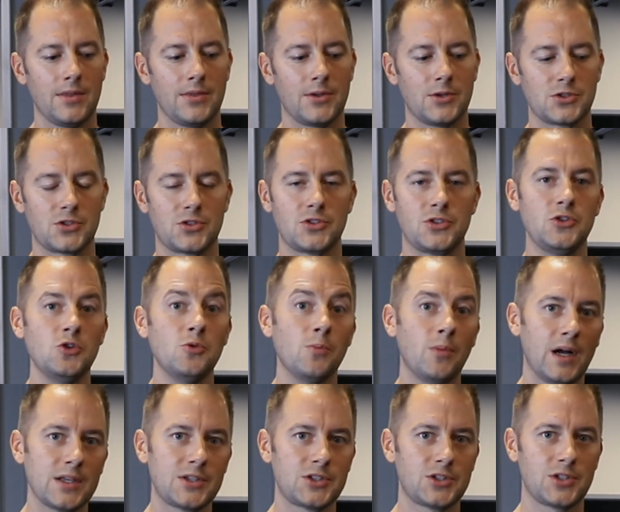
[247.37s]
There's too
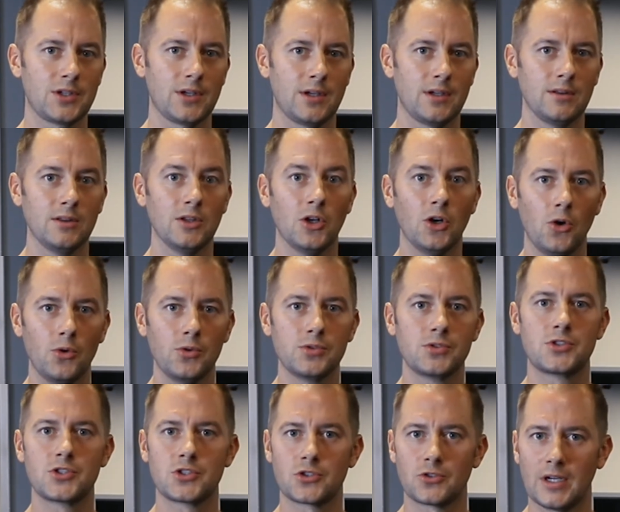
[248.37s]
much
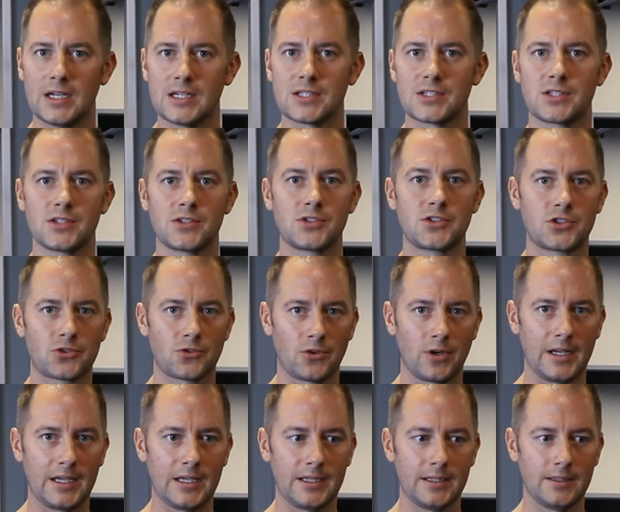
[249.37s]
load, stress,
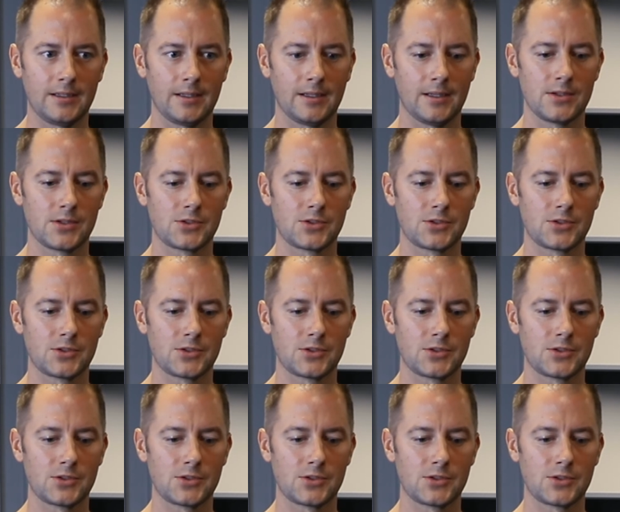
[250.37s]
strain.